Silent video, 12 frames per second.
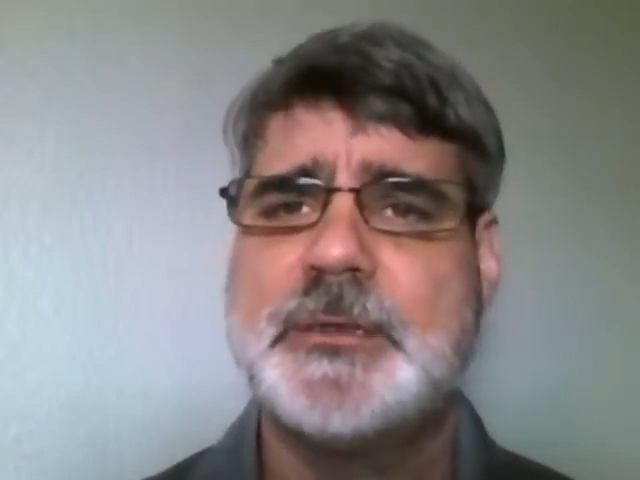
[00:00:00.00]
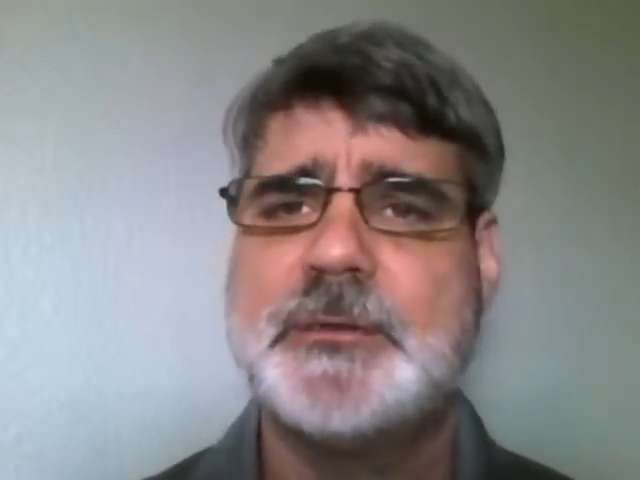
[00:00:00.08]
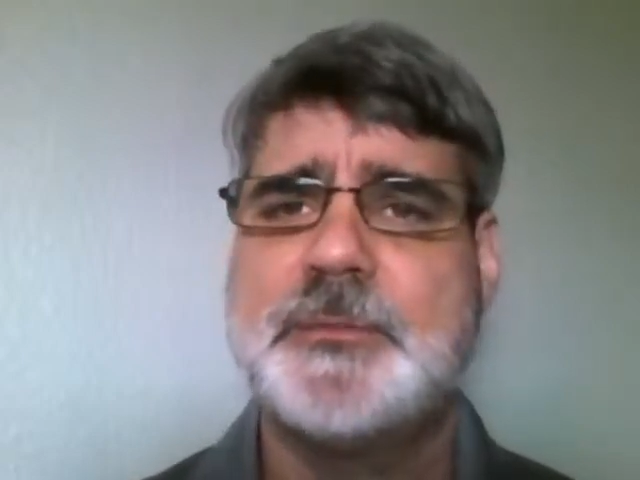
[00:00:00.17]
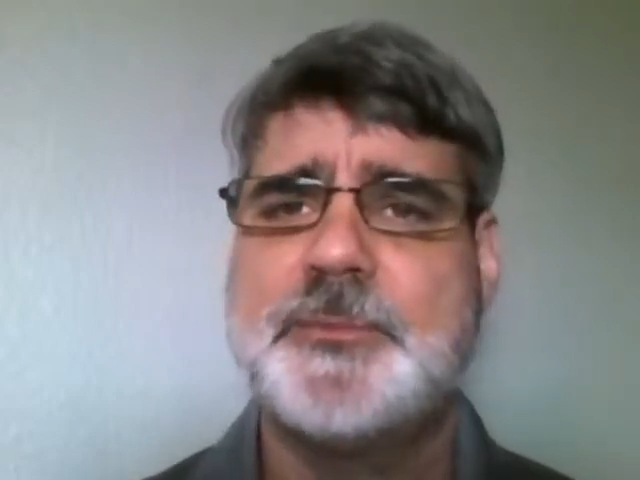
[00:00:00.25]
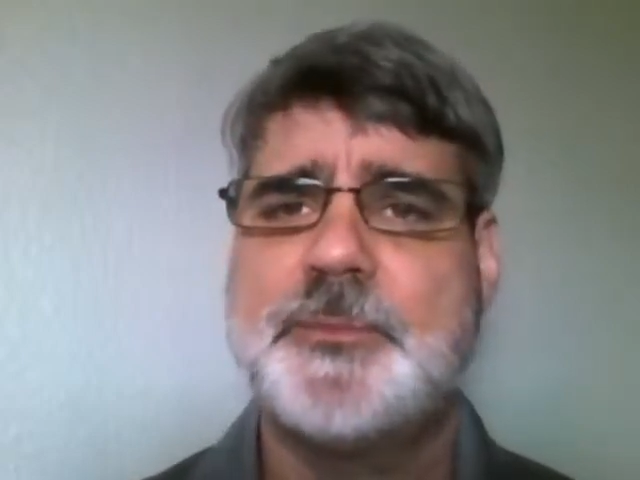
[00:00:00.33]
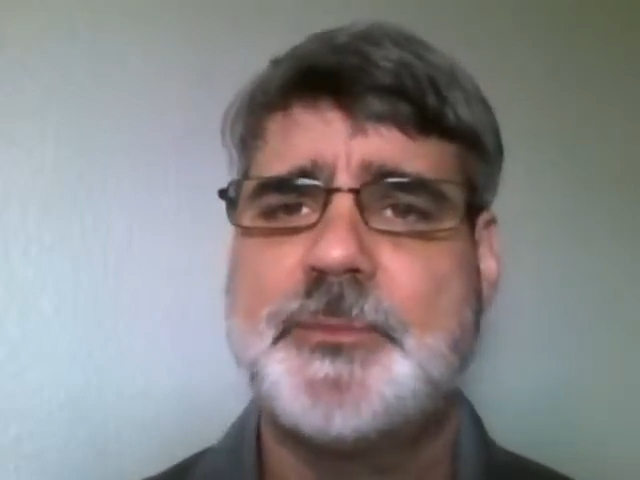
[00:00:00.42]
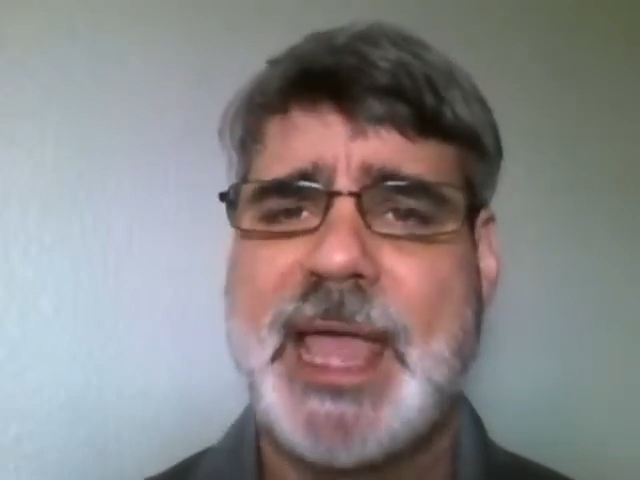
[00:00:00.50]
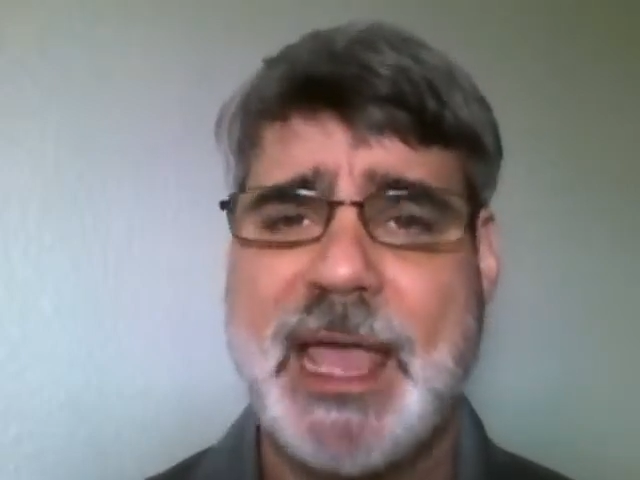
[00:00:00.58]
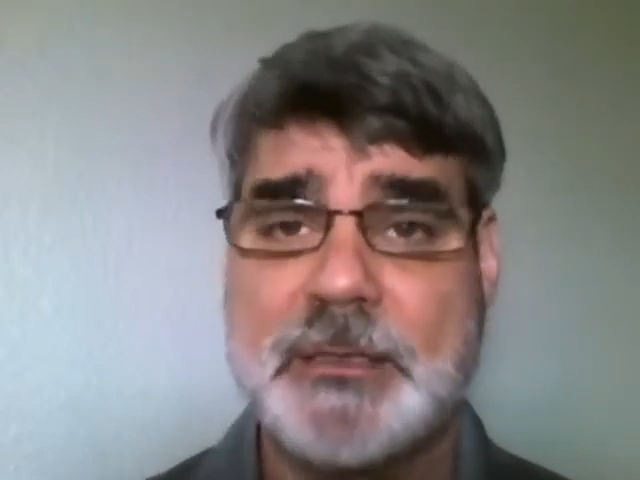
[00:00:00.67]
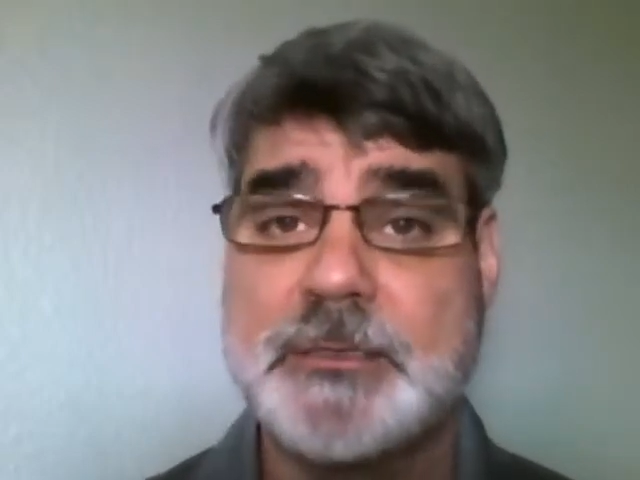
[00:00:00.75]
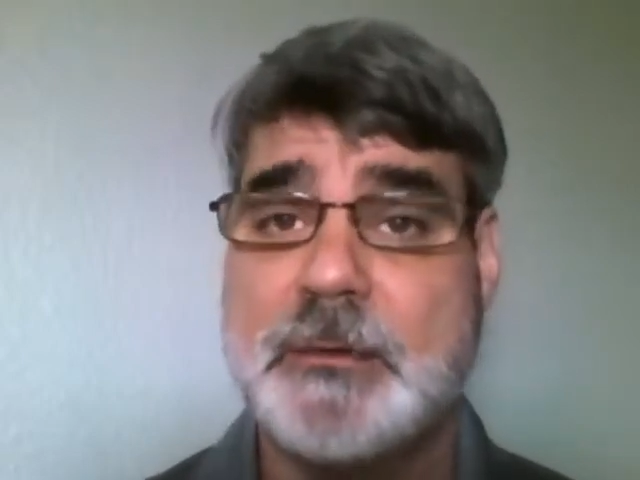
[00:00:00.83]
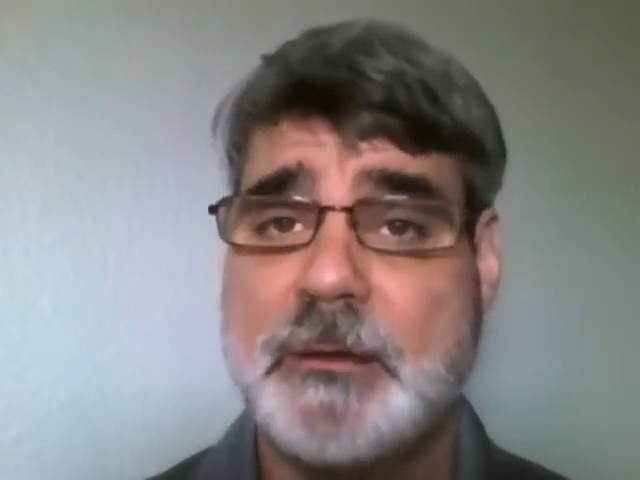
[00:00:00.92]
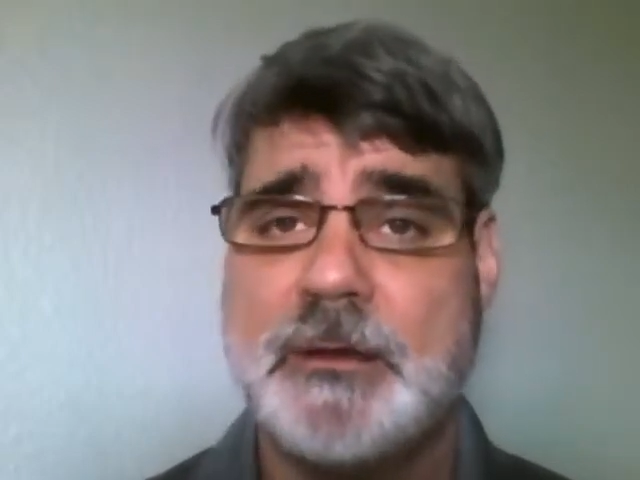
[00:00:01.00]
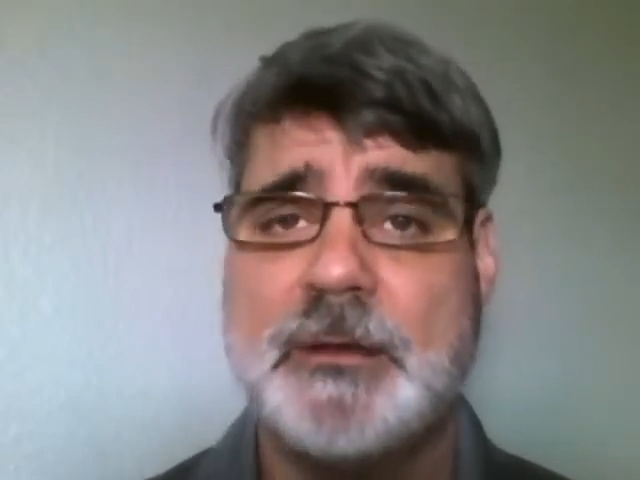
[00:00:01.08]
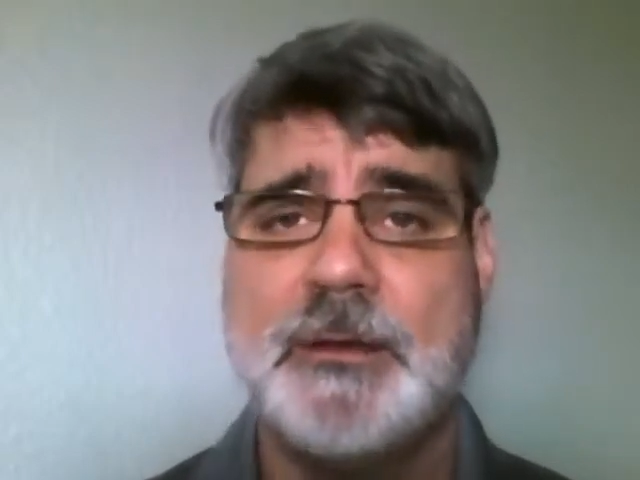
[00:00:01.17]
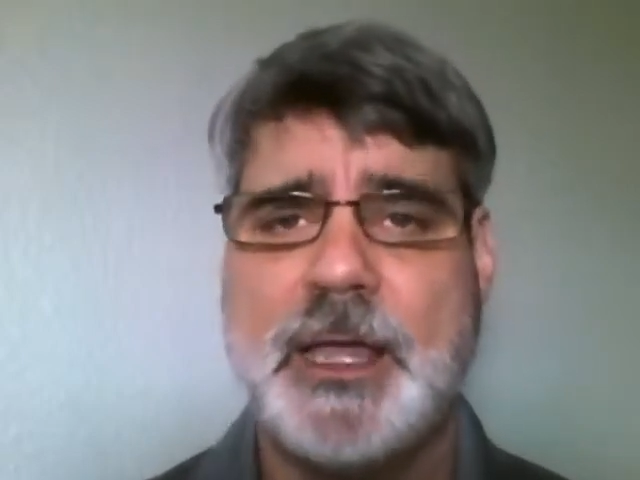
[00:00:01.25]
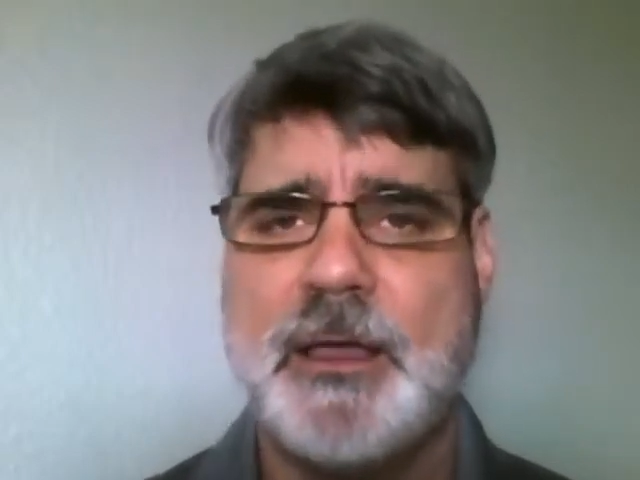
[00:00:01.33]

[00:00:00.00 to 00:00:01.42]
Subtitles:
that pass on,